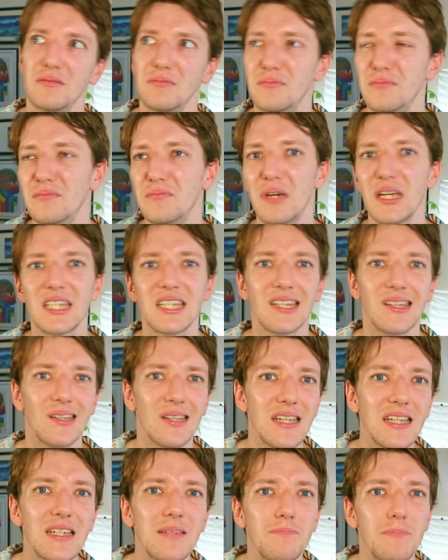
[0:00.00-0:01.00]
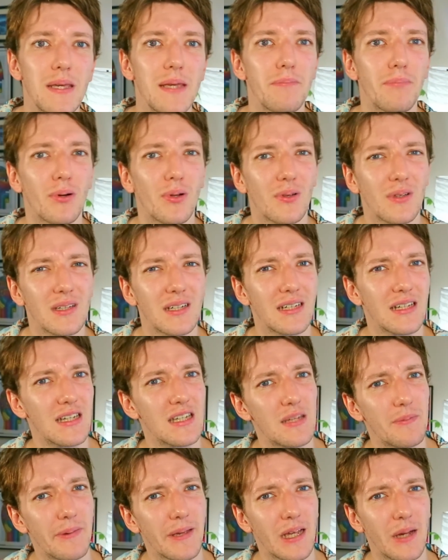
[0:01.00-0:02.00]
mislead people
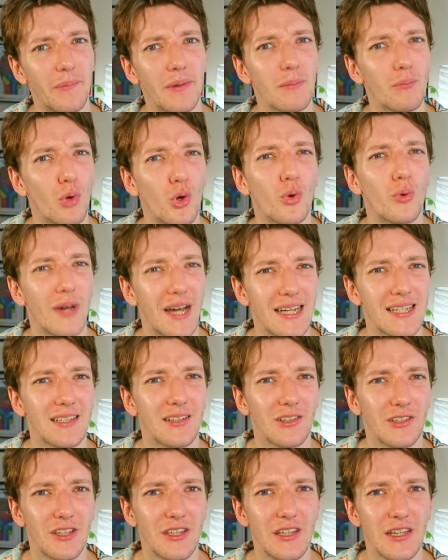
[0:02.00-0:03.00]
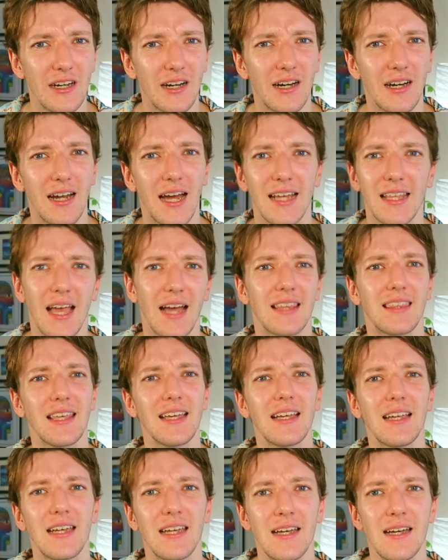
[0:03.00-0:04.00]
into becoming more radical than they are. I
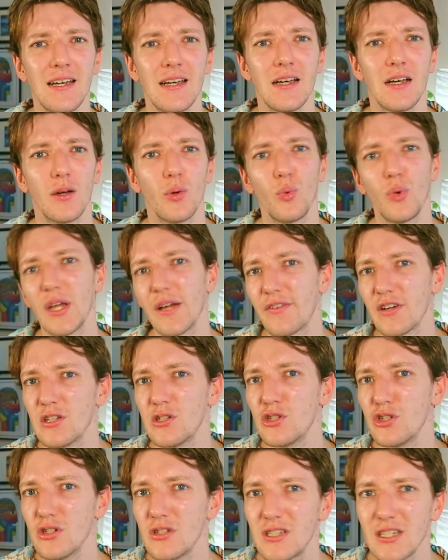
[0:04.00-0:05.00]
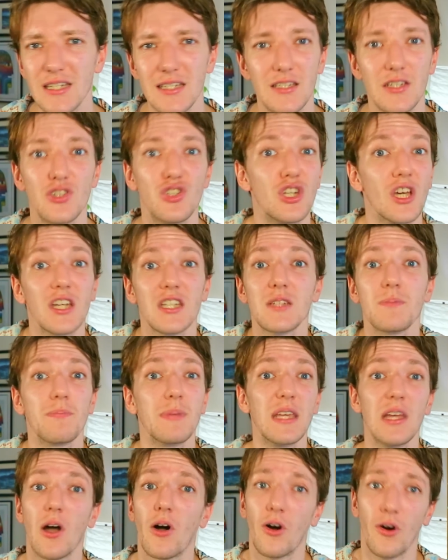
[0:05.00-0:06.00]
think we have a duty to just
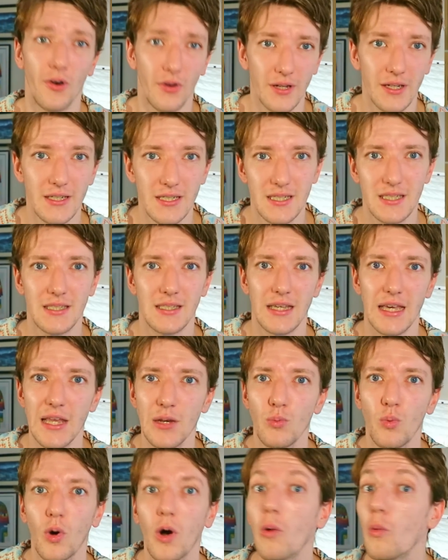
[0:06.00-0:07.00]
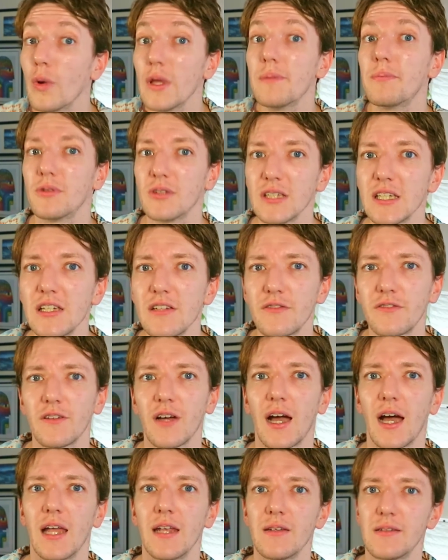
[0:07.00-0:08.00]
be honest in what we believe,
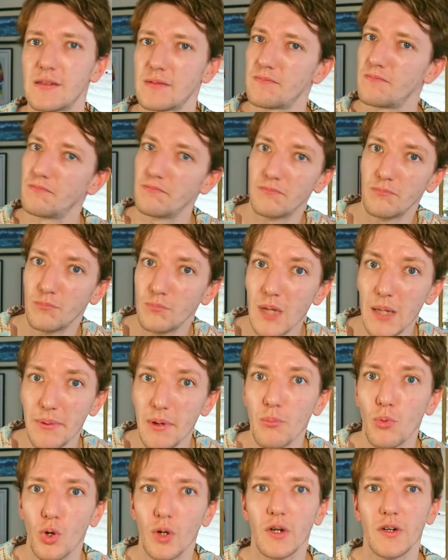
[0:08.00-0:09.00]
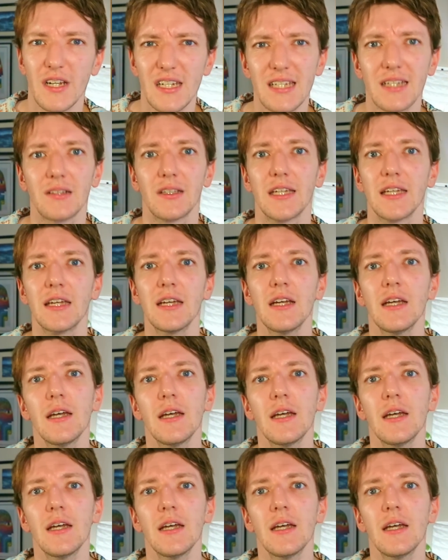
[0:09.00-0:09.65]
and maybe more critically,